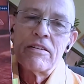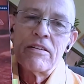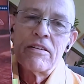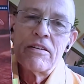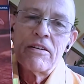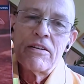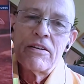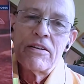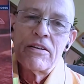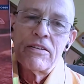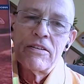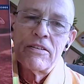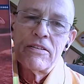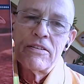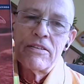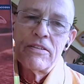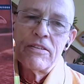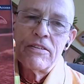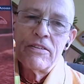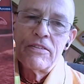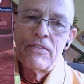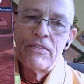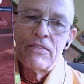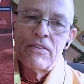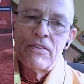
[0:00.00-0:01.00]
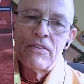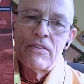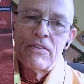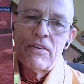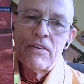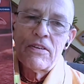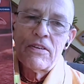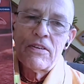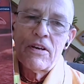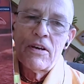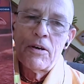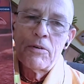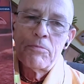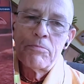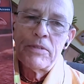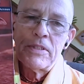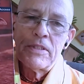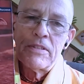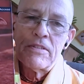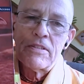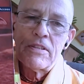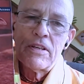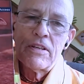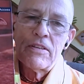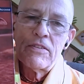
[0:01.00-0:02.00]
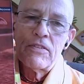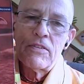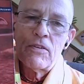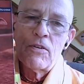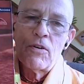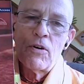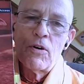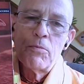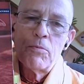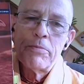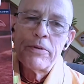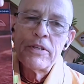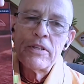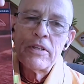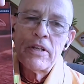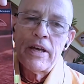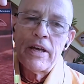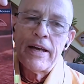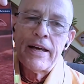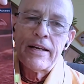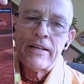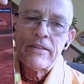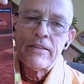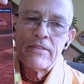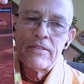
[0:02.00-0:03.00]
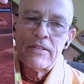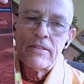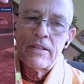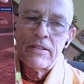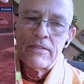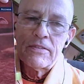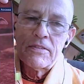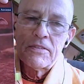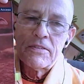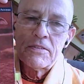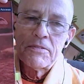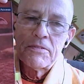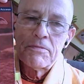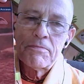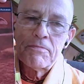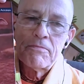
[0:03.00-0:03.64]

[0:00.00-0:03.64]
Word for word: on this top it says open access.